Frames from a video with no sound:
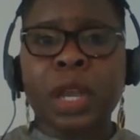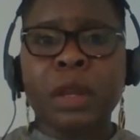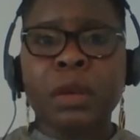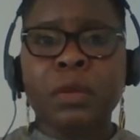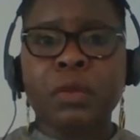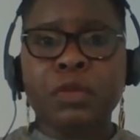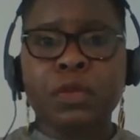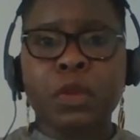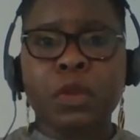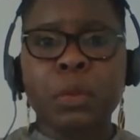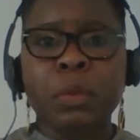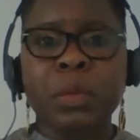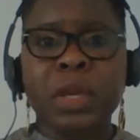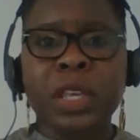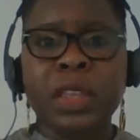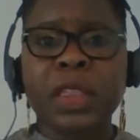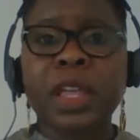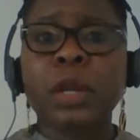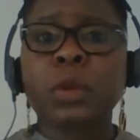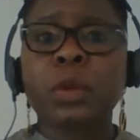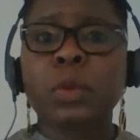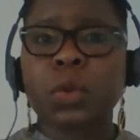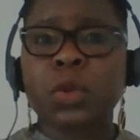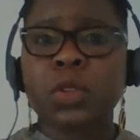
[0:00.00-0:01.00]
And for me,
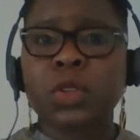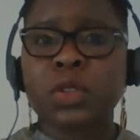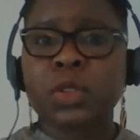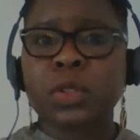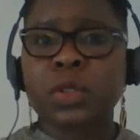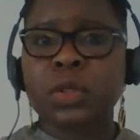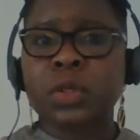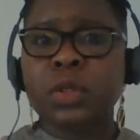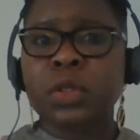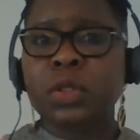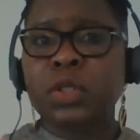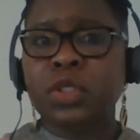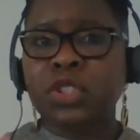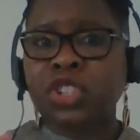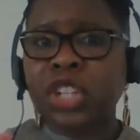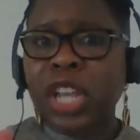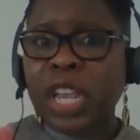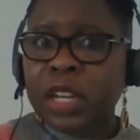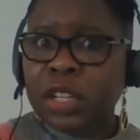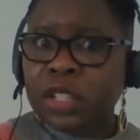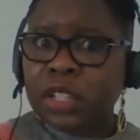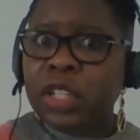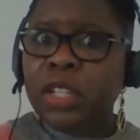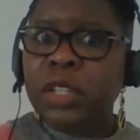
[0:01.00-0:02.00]
that was
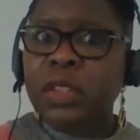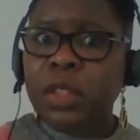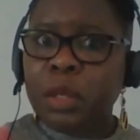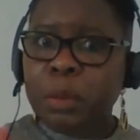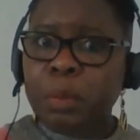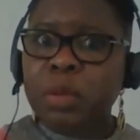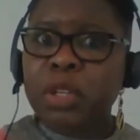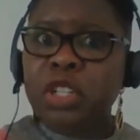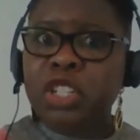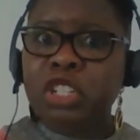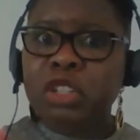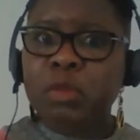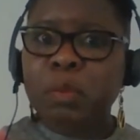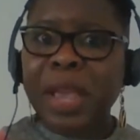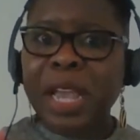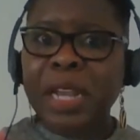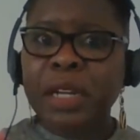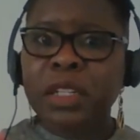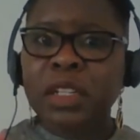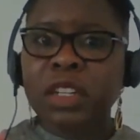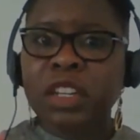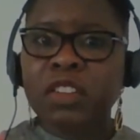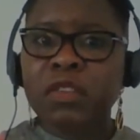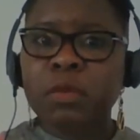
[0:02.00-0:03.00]
changing the
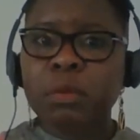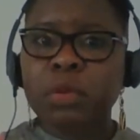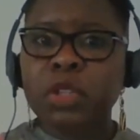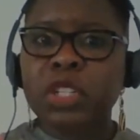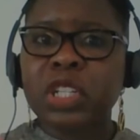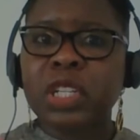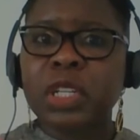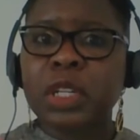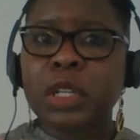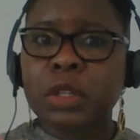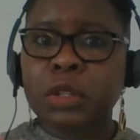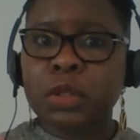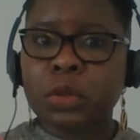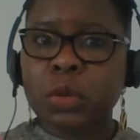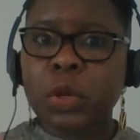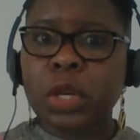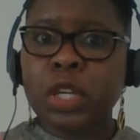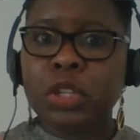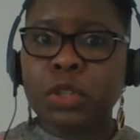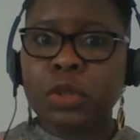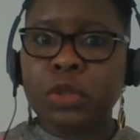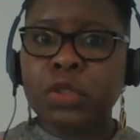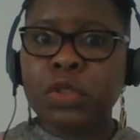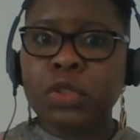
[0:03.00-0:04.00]
perspective, putting into
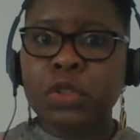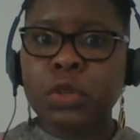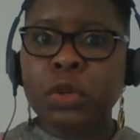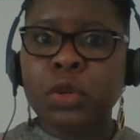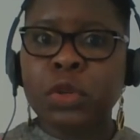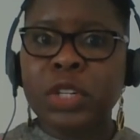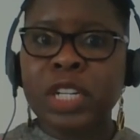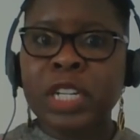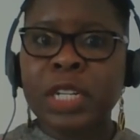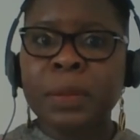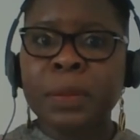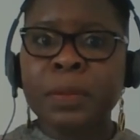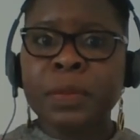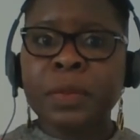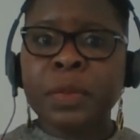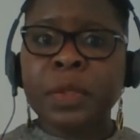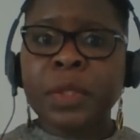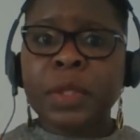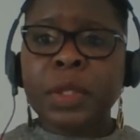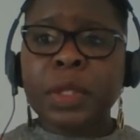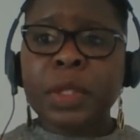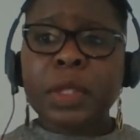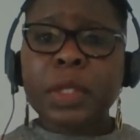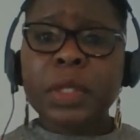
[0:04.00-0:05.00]
a U story
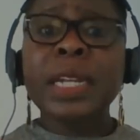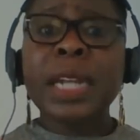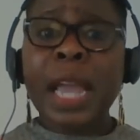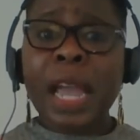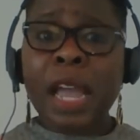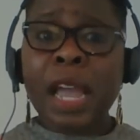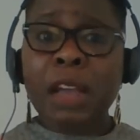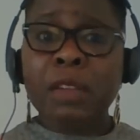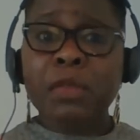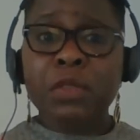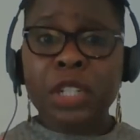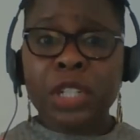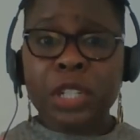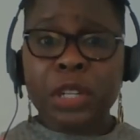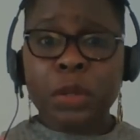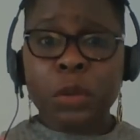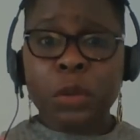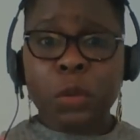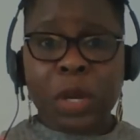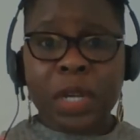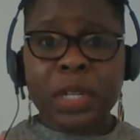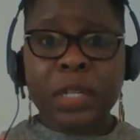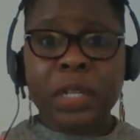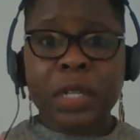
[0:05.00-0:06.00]
and I have
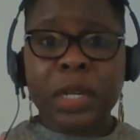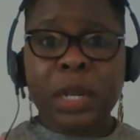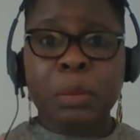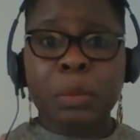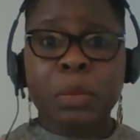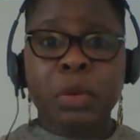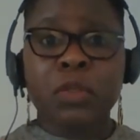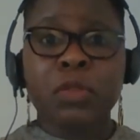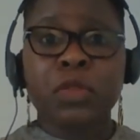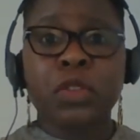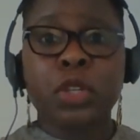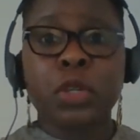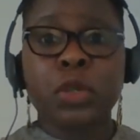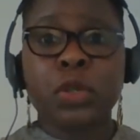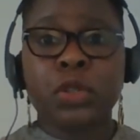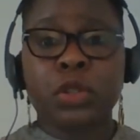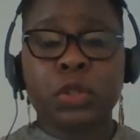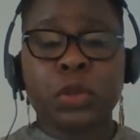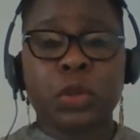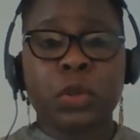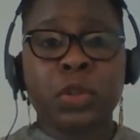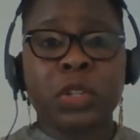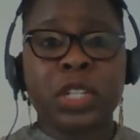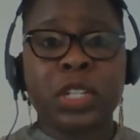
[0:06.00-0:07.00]
written quite a number of you
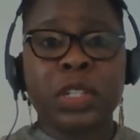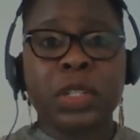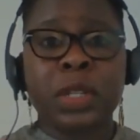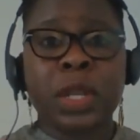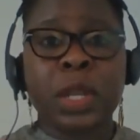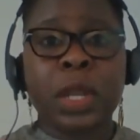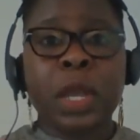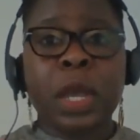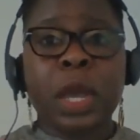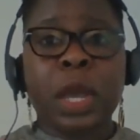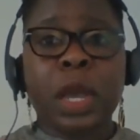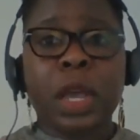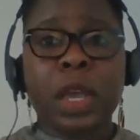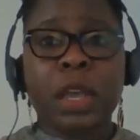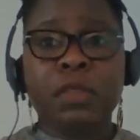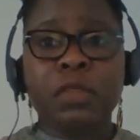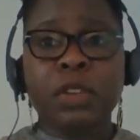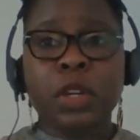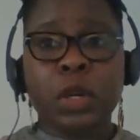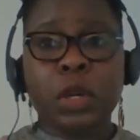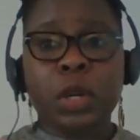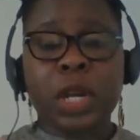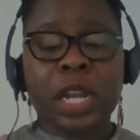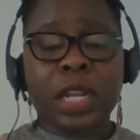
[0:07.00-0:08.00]
stories. I
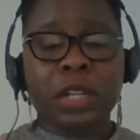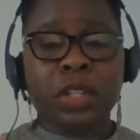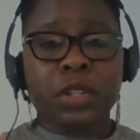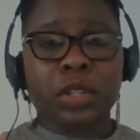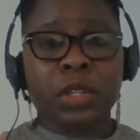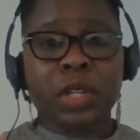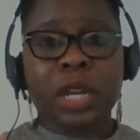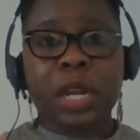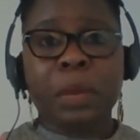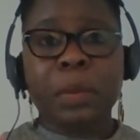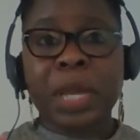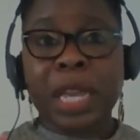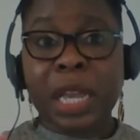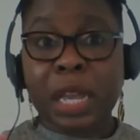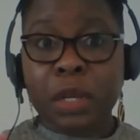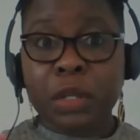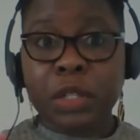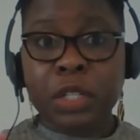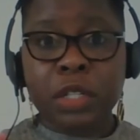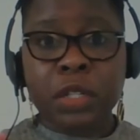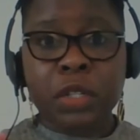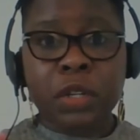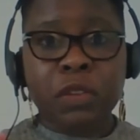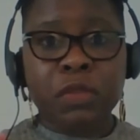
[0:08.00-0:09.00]
have a collection coming
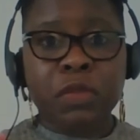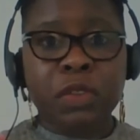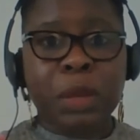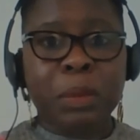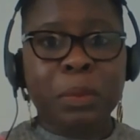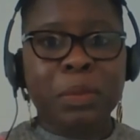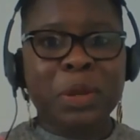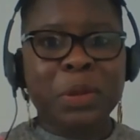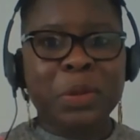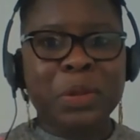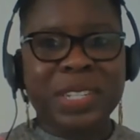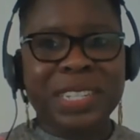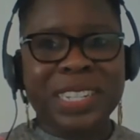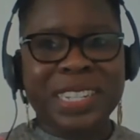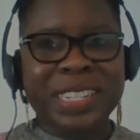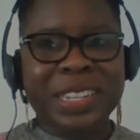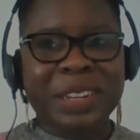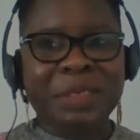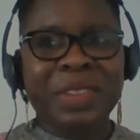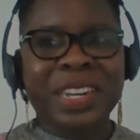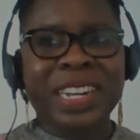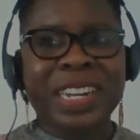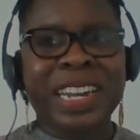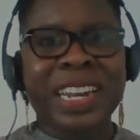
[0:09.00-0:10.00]
out in November, which
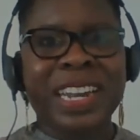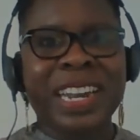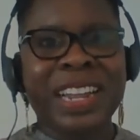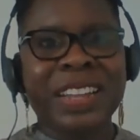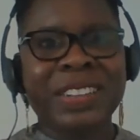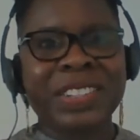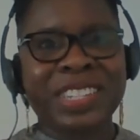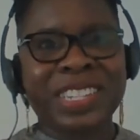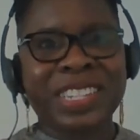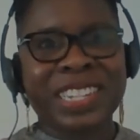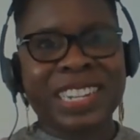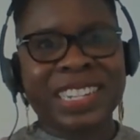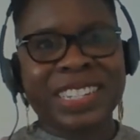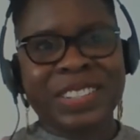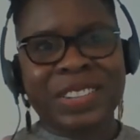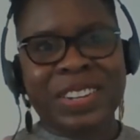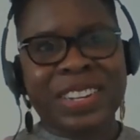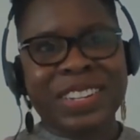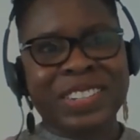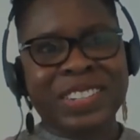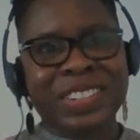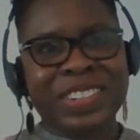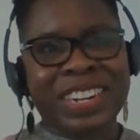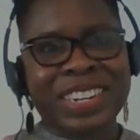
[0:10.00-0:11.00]
hasn't been announced yet,
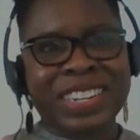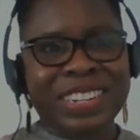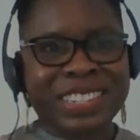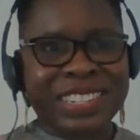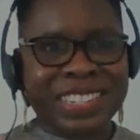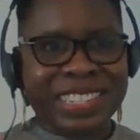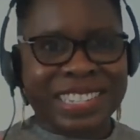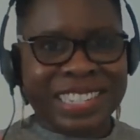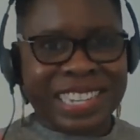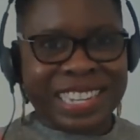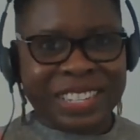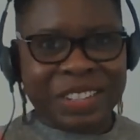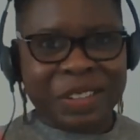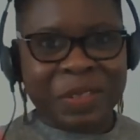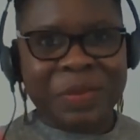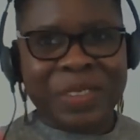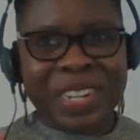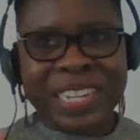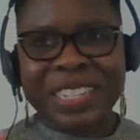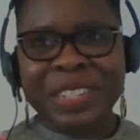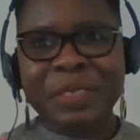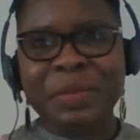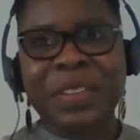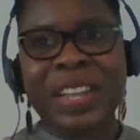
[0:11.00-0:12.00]
so I'll try not to say too
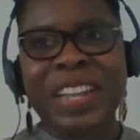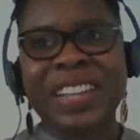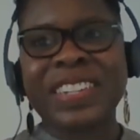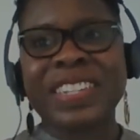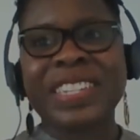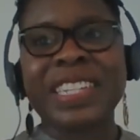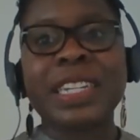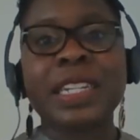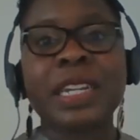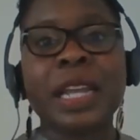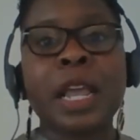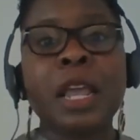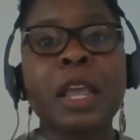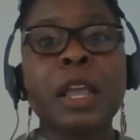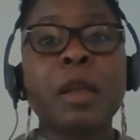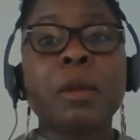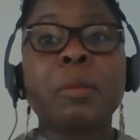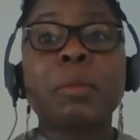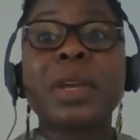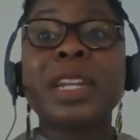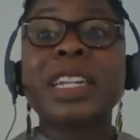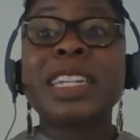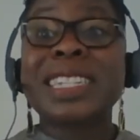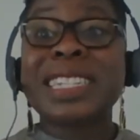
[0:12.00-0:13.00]
much about it.
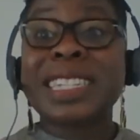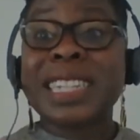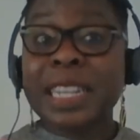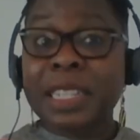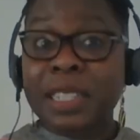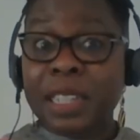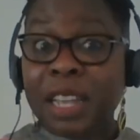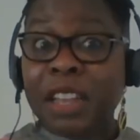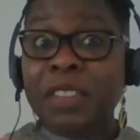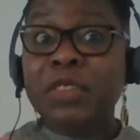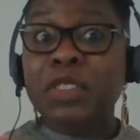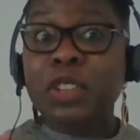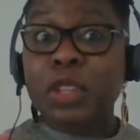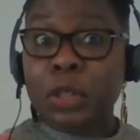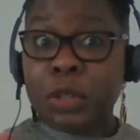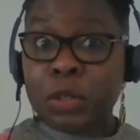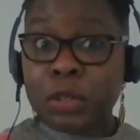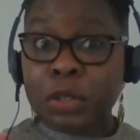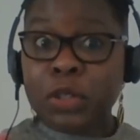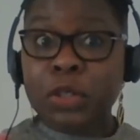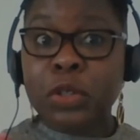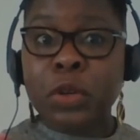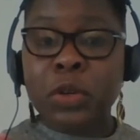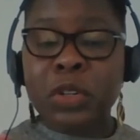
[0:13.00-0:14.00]
But it does have
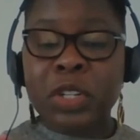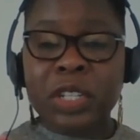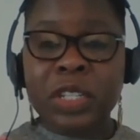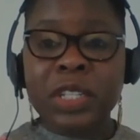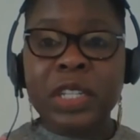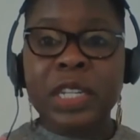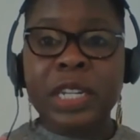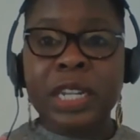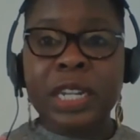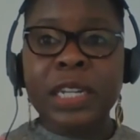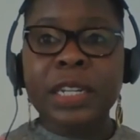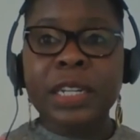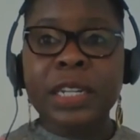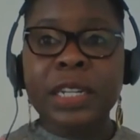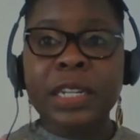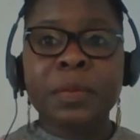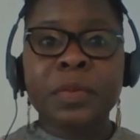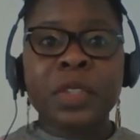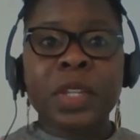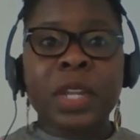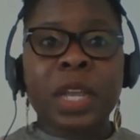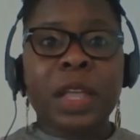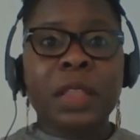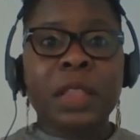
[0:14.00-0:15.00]
you stories in
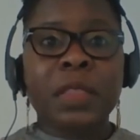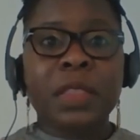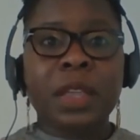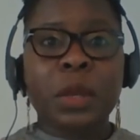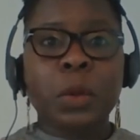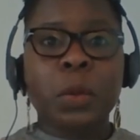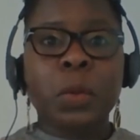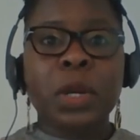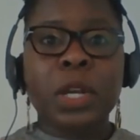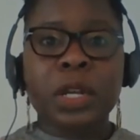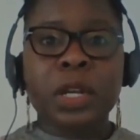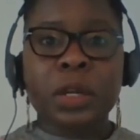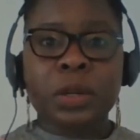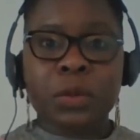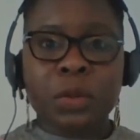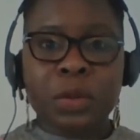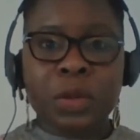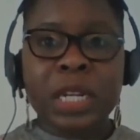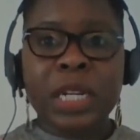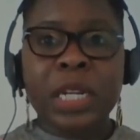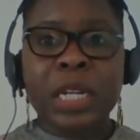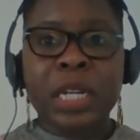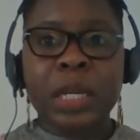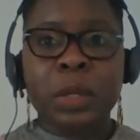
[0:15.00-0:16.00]
it, and they work
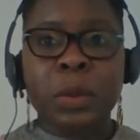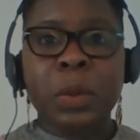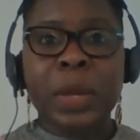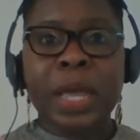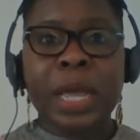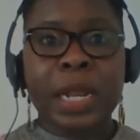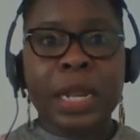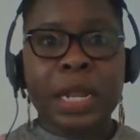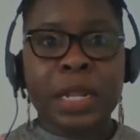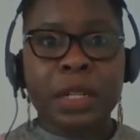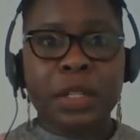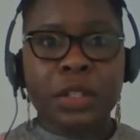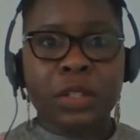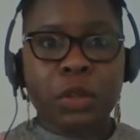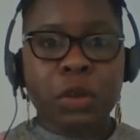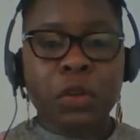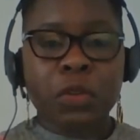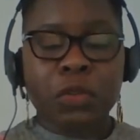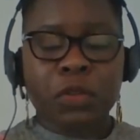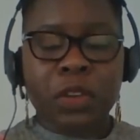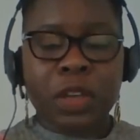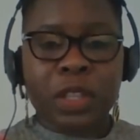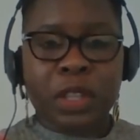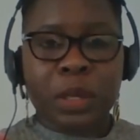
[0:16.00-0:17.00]
really well. And
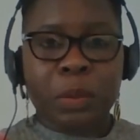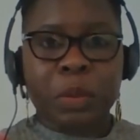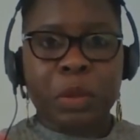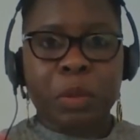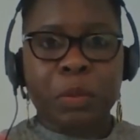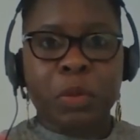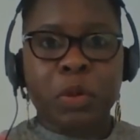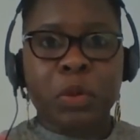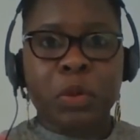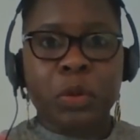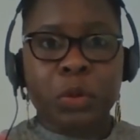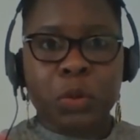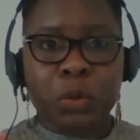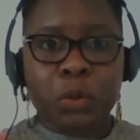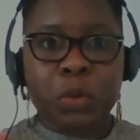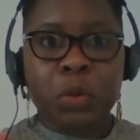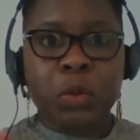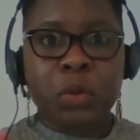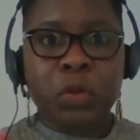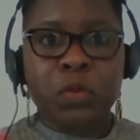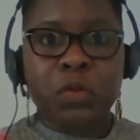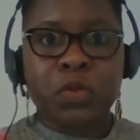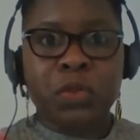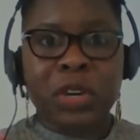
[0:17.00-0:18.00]
so far, the people who,
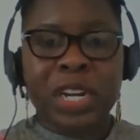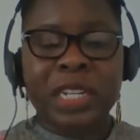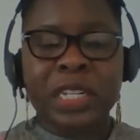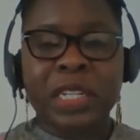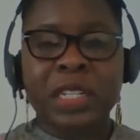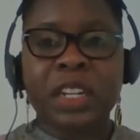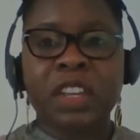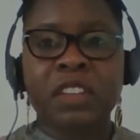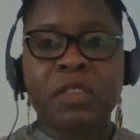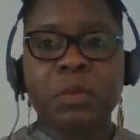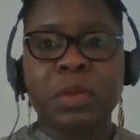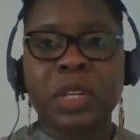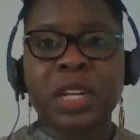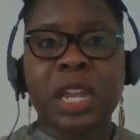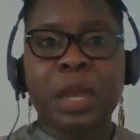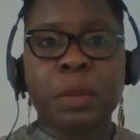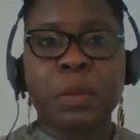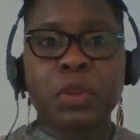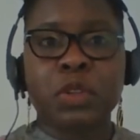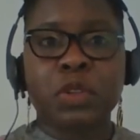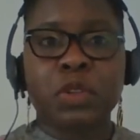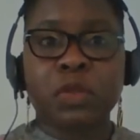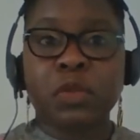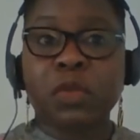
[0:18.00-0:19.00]
who've read it have been
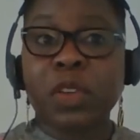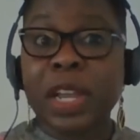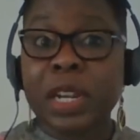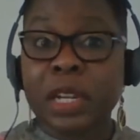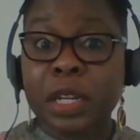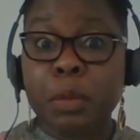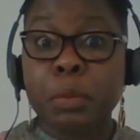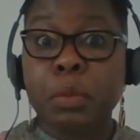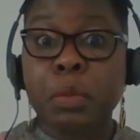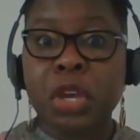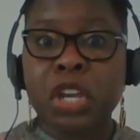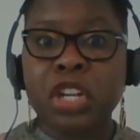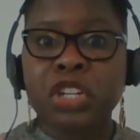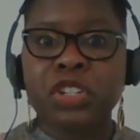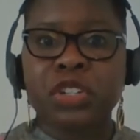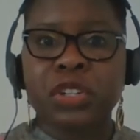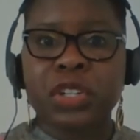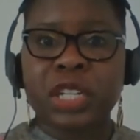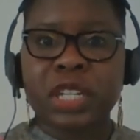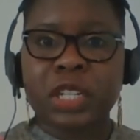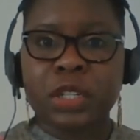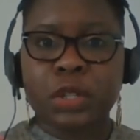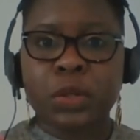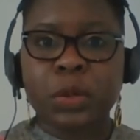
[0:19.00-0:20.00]
able to find
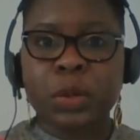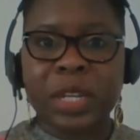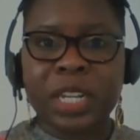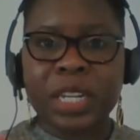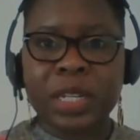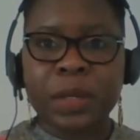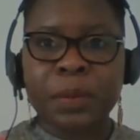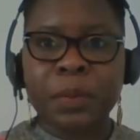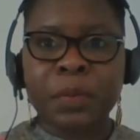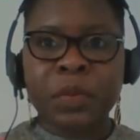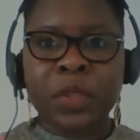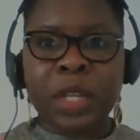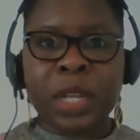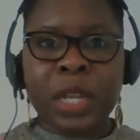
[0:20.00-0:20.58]
immersion into it.